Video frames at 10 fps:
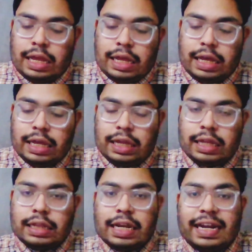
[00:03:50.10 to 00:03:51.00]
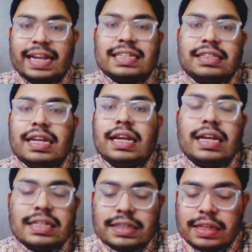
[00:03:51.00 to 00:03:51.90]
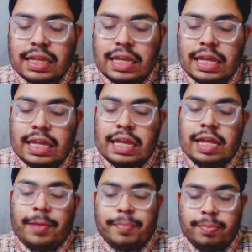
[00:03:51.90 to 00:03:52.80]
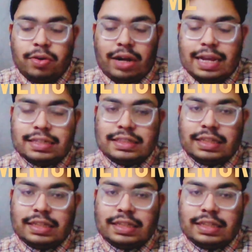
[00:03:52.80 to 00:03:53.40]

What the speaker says: The next thing is memorize,